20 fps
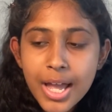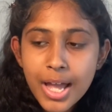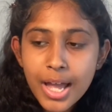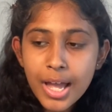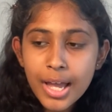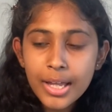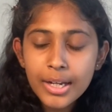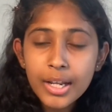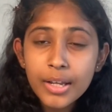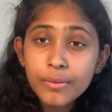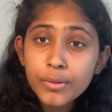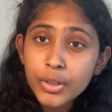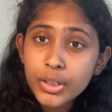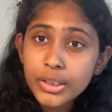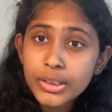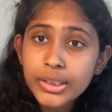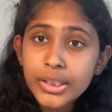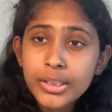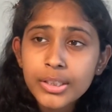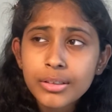And I've
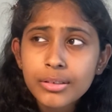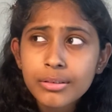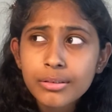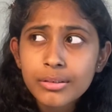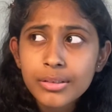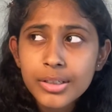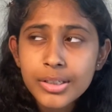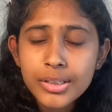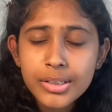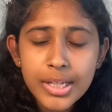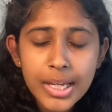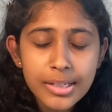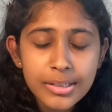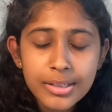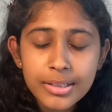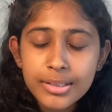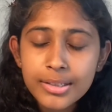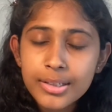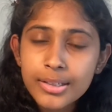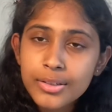heard that this
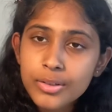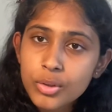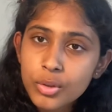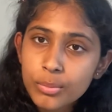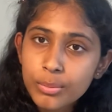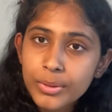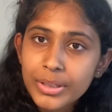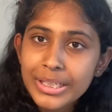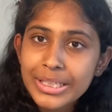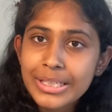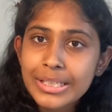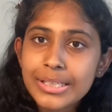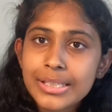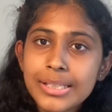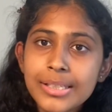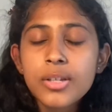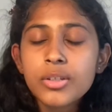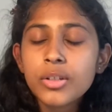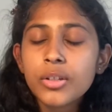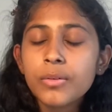test is like super
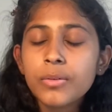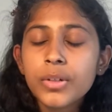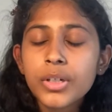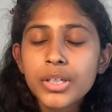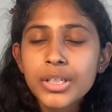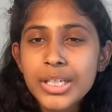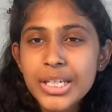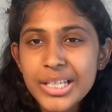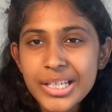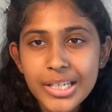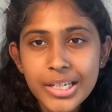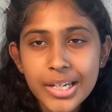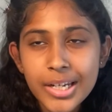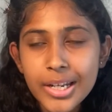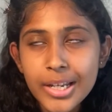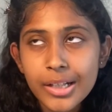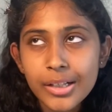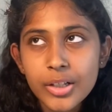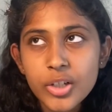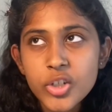easy. So if you're decent at
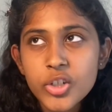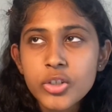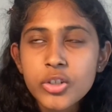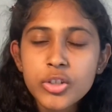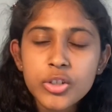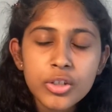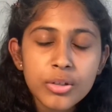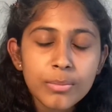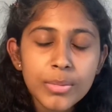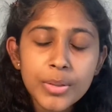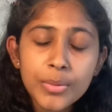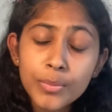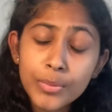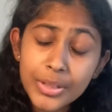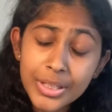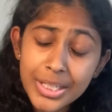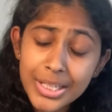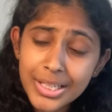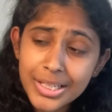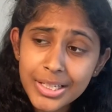English, this should be
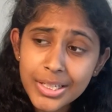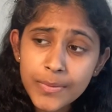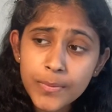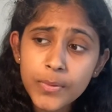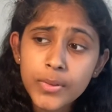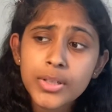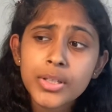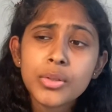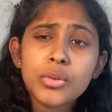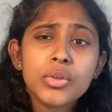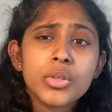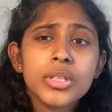really easy for you.